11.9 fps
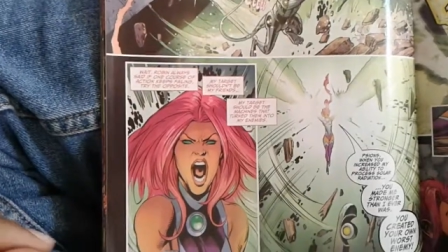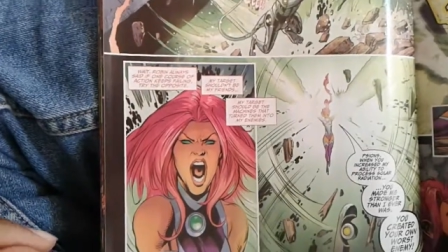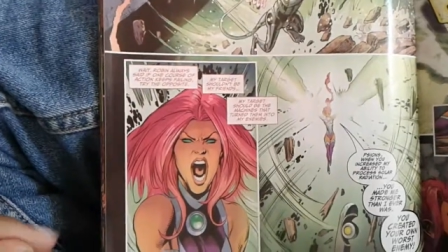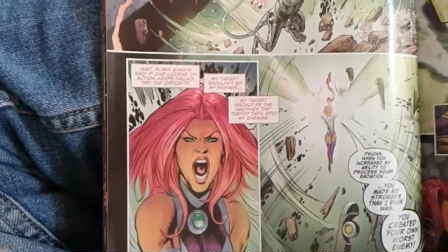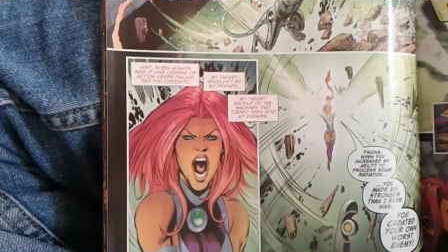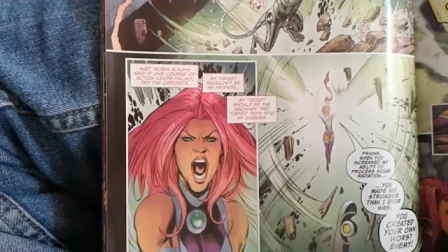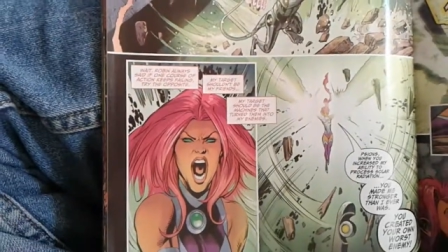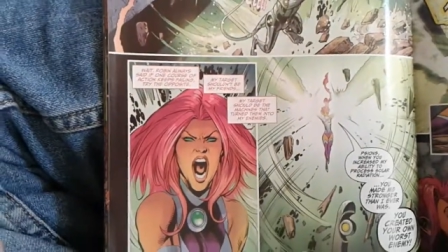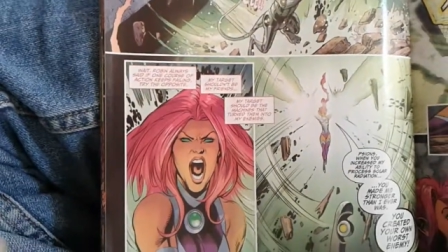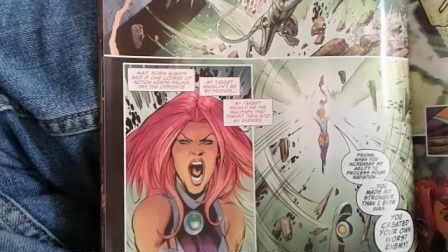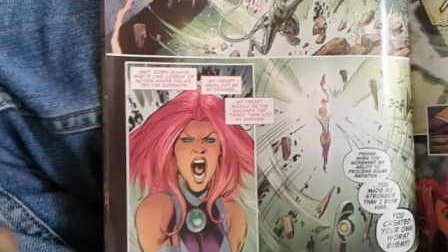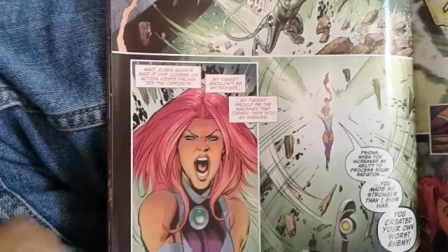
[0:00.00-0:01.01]
My target
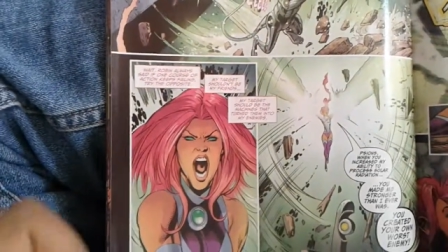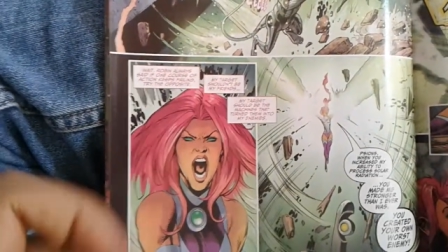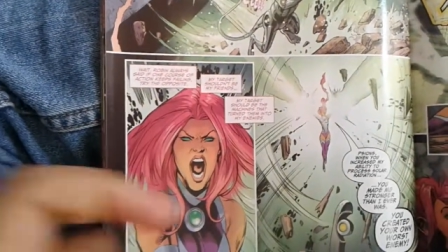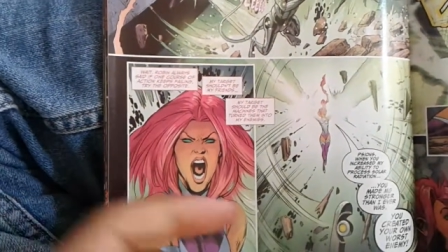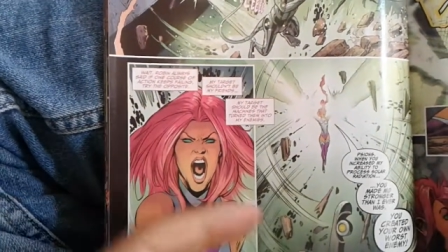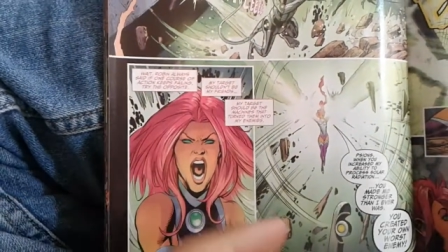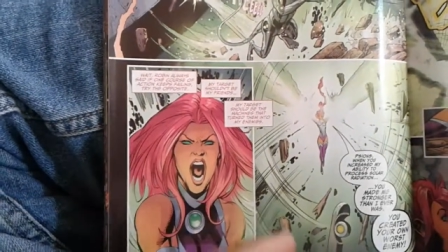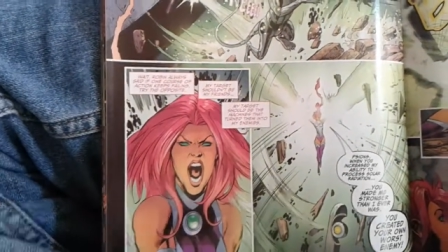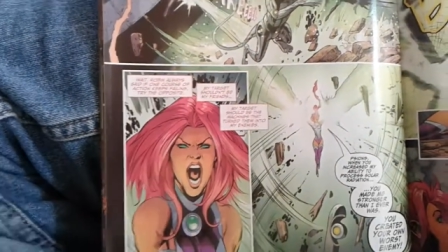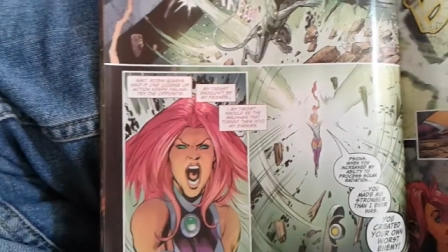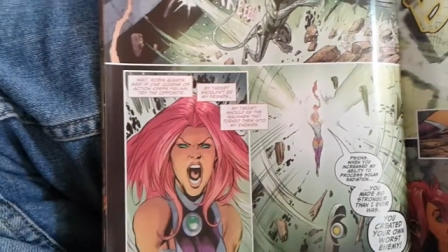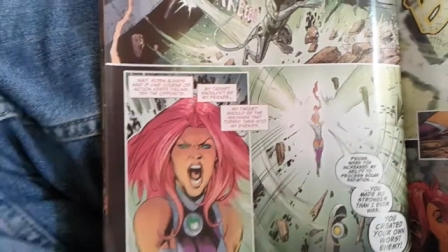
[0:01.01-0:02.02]
should be my friends. My
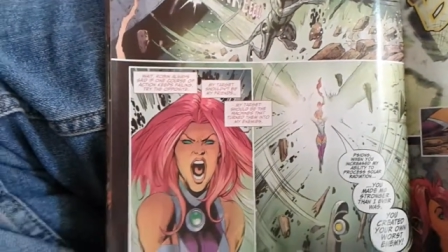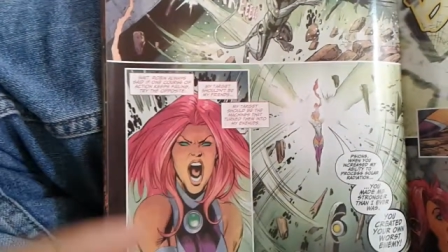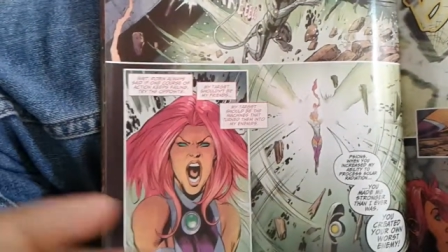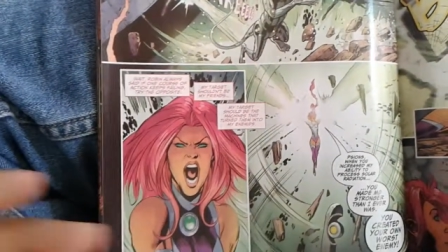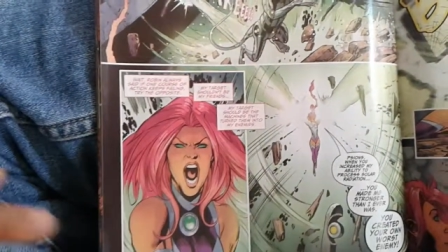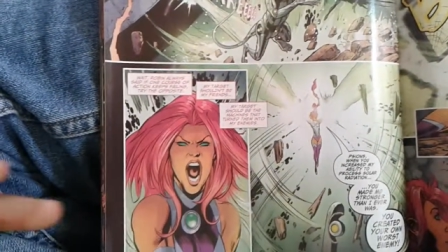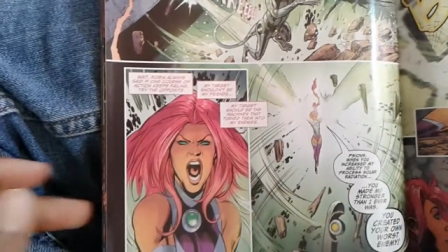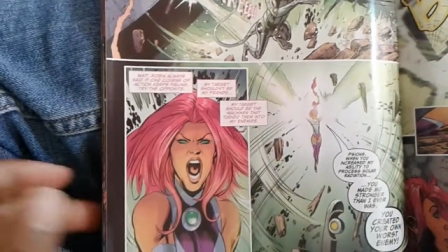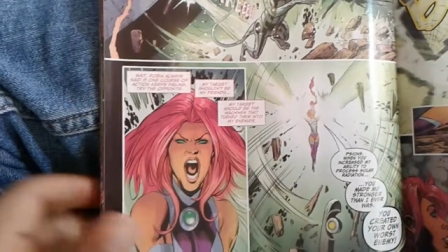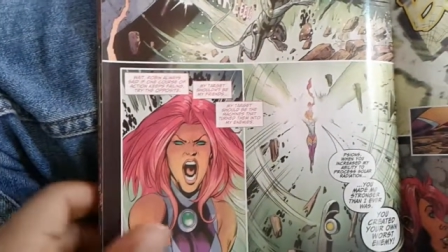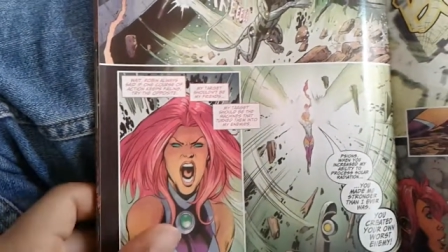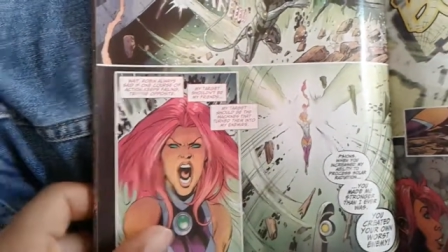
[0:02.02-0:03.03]
target should be the machines
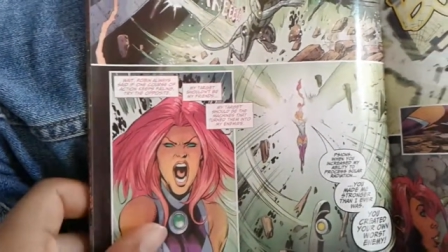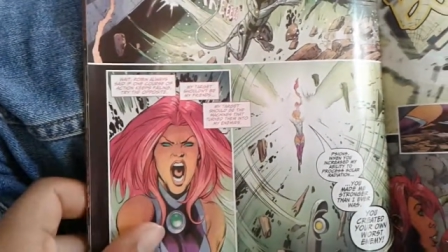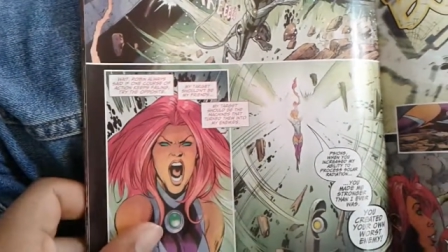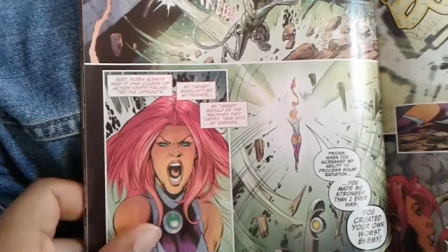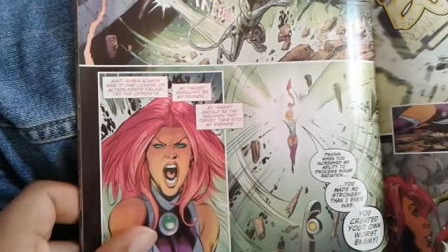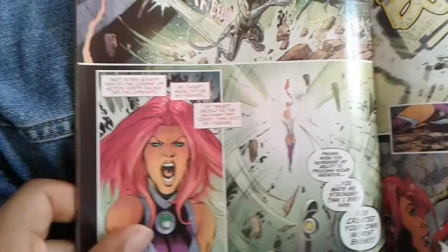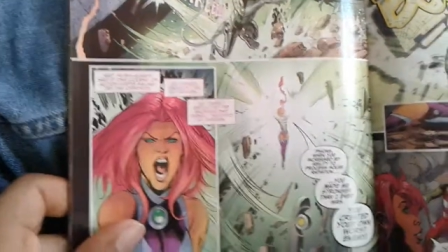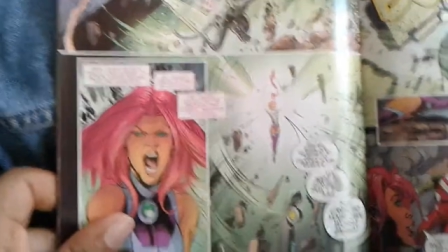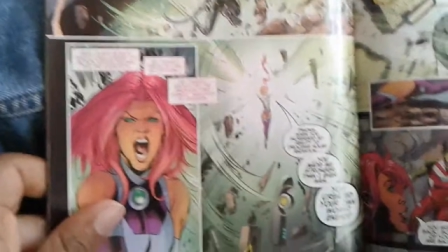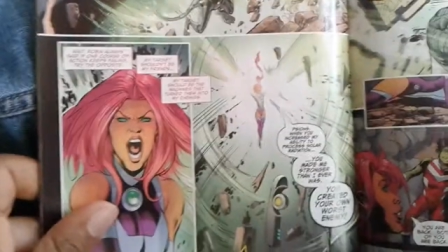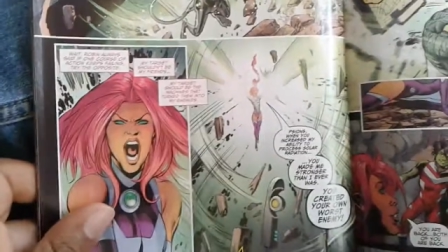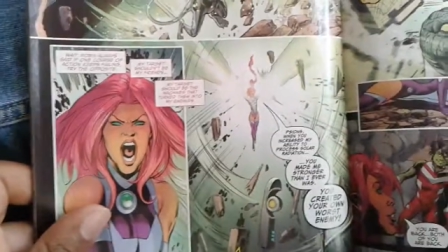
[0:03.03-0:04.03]
that turn my friends into
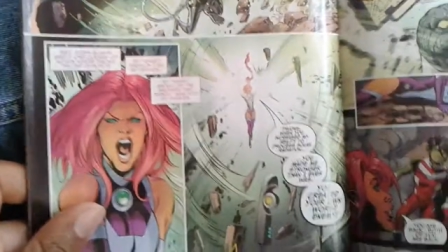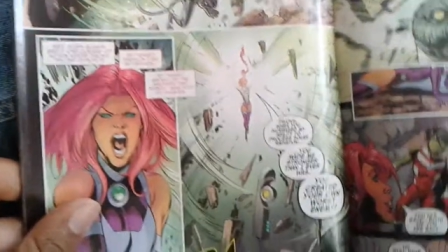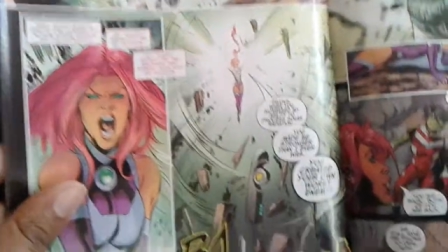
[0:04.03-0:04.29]
enemies.